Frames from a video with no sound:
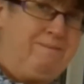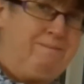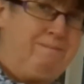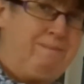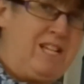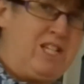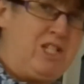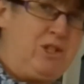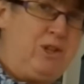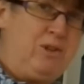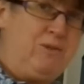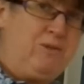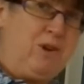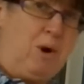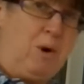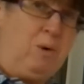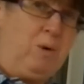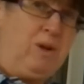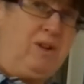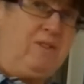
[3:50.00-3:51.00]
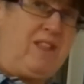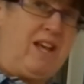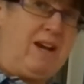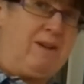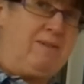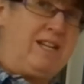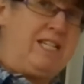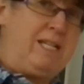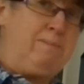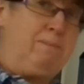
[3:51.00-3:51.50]
Make sure you've got all of that
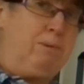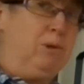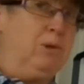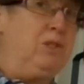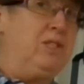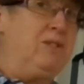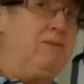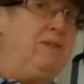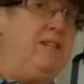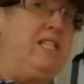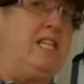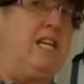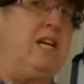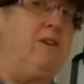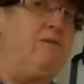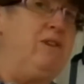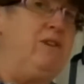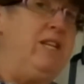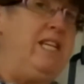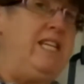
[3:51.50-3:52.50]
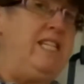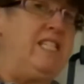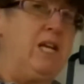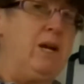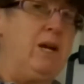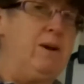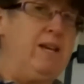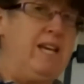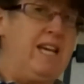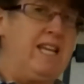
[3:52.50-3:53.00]
ready. Pause the video if you need to go
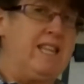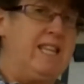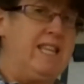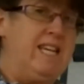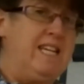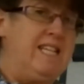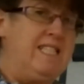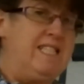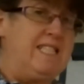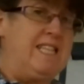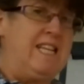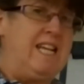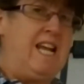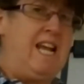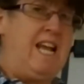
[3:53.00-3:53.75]
and get things.